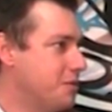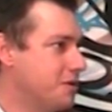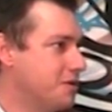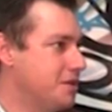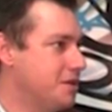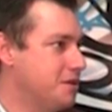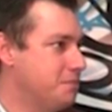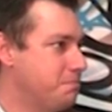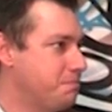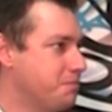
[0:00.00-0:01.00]

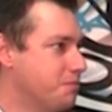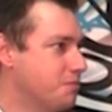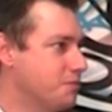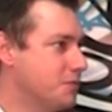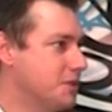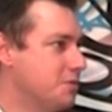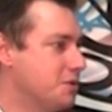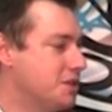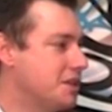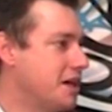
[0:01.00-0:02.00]
mean, it
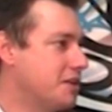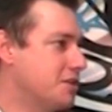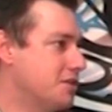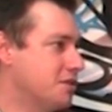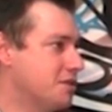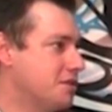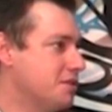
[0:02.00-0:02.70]
was the action